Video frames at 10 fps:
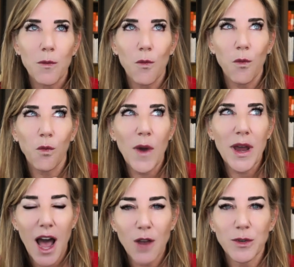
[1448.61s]
When
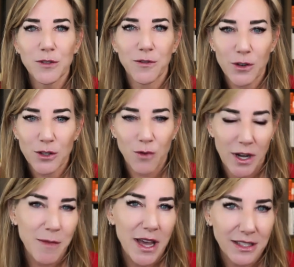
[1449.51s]
I was first
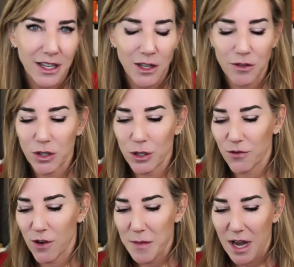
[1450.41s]
running my executive search
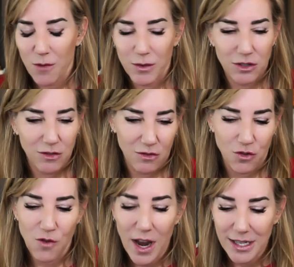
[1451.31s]
firm and I was
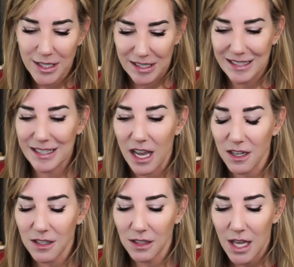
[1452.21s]
trying to
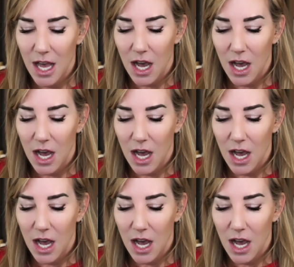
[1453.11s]
sell